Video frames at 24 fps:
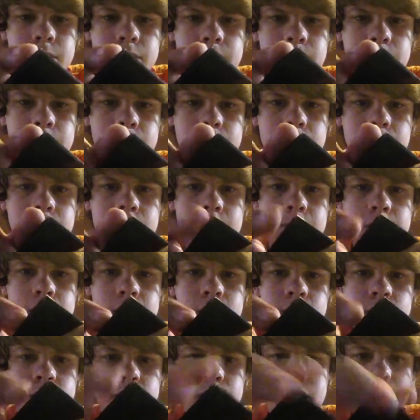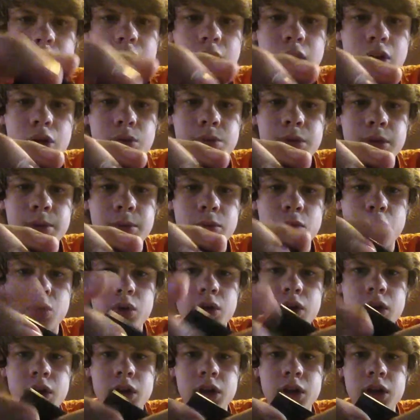might have to mess with it a little bit
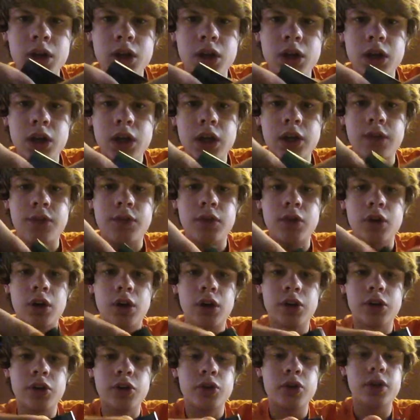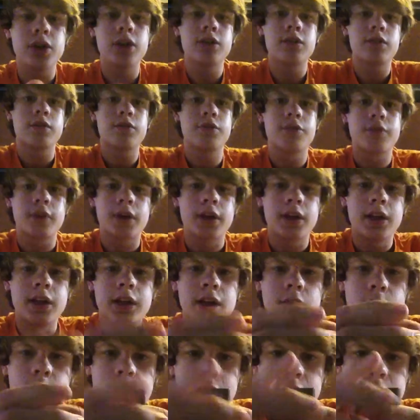more. If you all do this and find
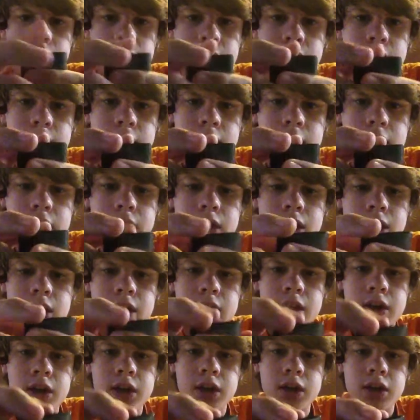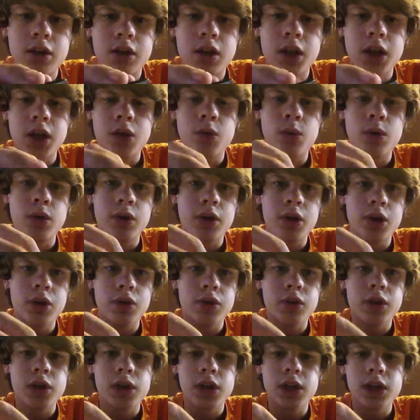any ways that your click wheel
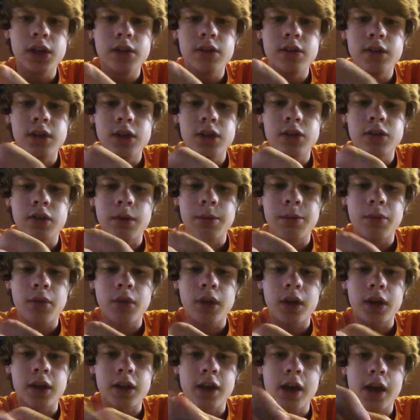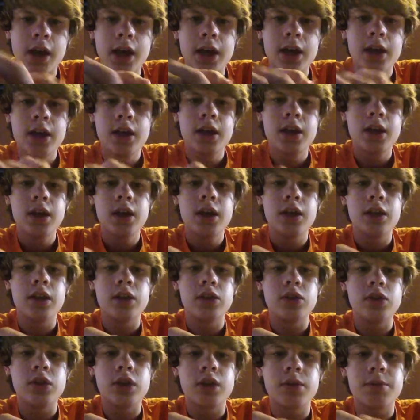goes in easy or something like that, then
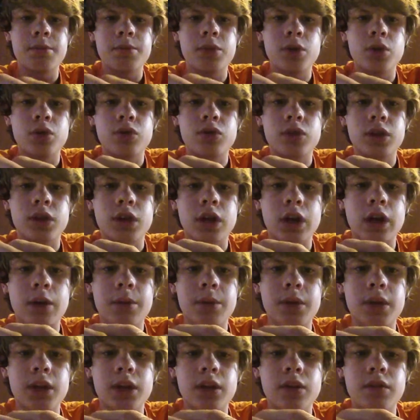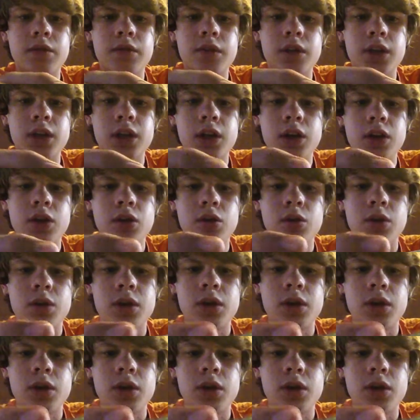you can post a comment in the video.